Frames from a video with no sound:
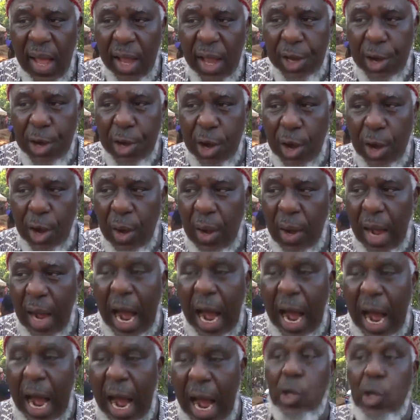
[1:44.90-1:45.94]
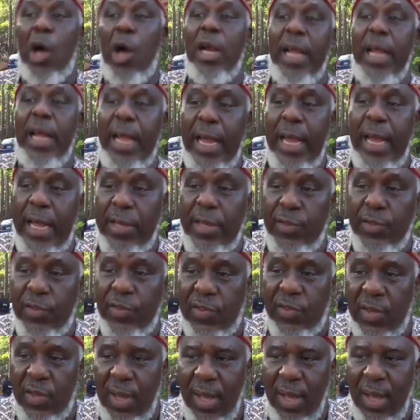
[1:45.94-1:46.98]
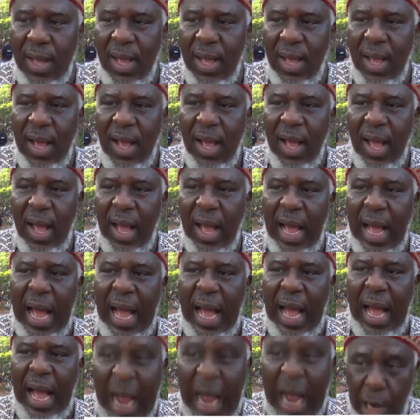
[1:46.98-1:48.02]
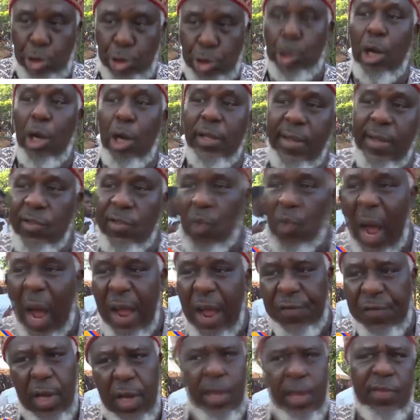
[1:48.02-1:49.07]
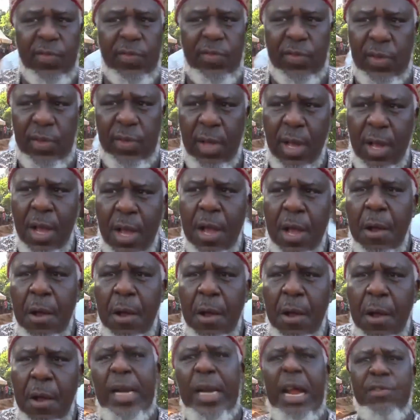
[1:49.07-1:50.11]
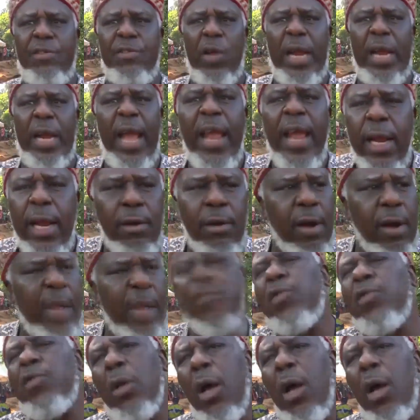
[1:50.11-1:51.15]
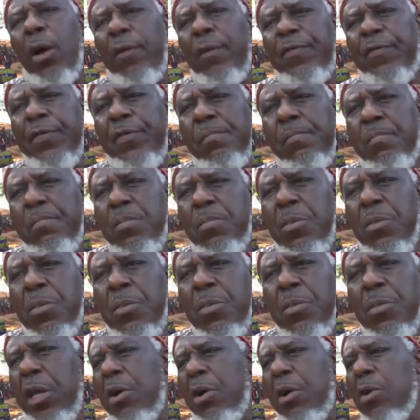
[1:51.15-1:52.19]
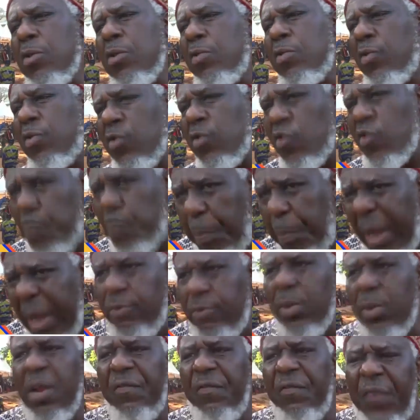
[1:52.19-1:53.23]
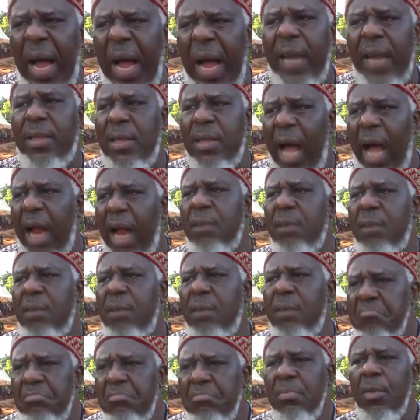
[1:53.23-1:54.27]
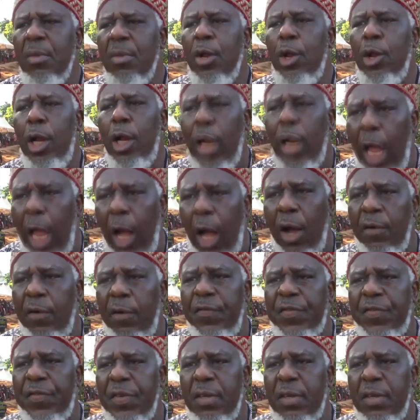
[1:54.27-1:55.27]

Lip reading: you know, how tall he is and how short his wife is, but that's not a hindrance to love. It goes to speak to the fact that love